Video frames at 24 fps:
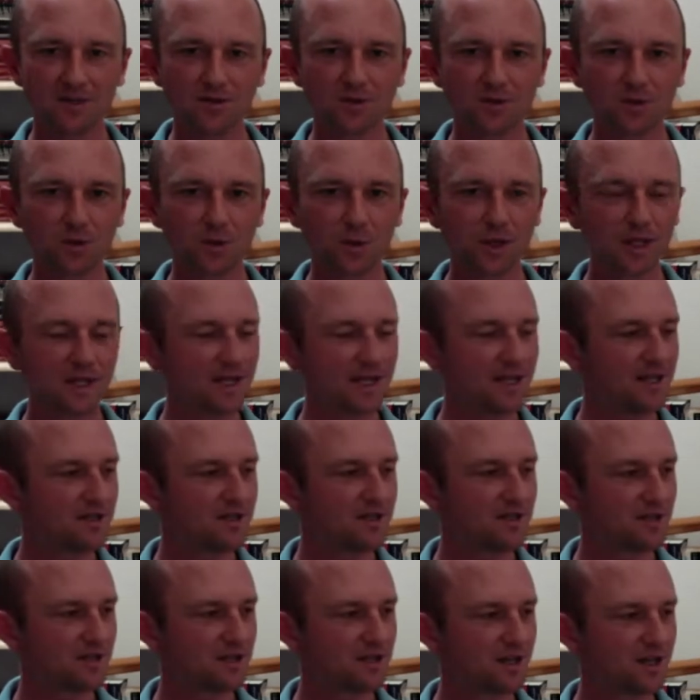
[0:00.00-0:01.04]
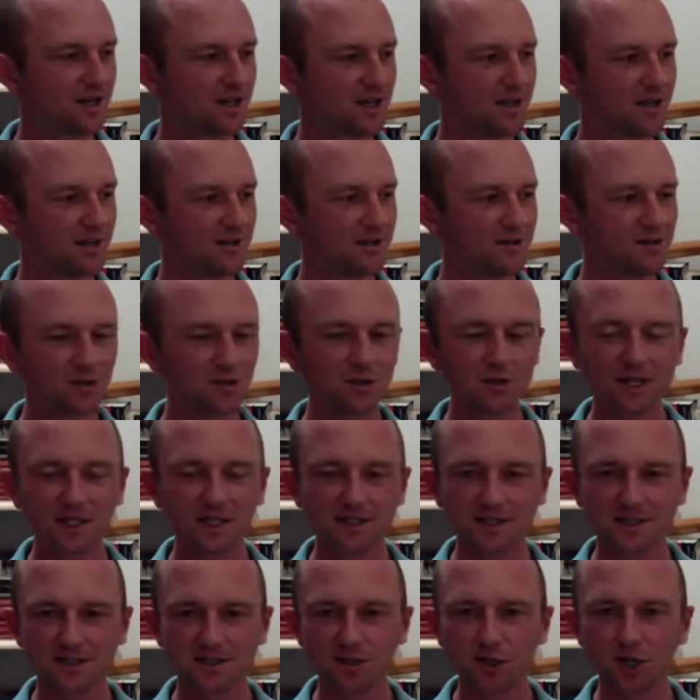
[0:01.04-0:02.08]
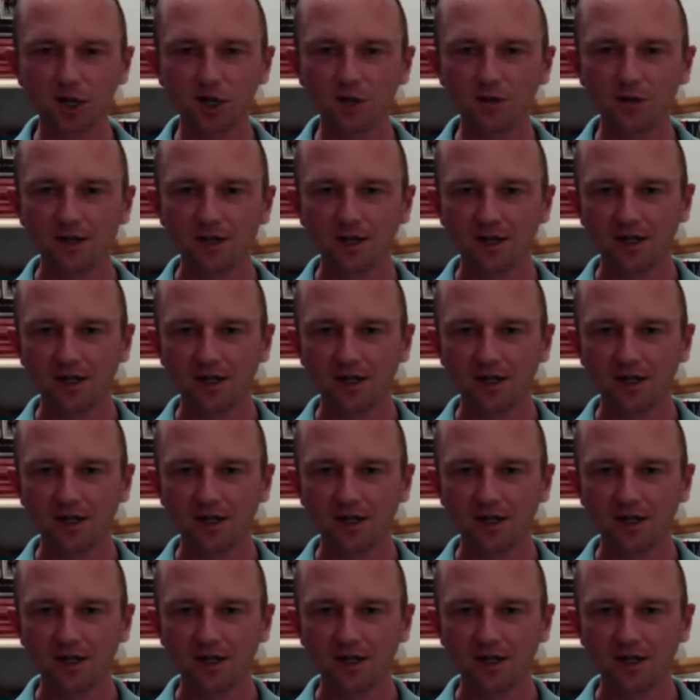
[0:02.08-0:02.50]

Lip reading: for the weekend, do let us know.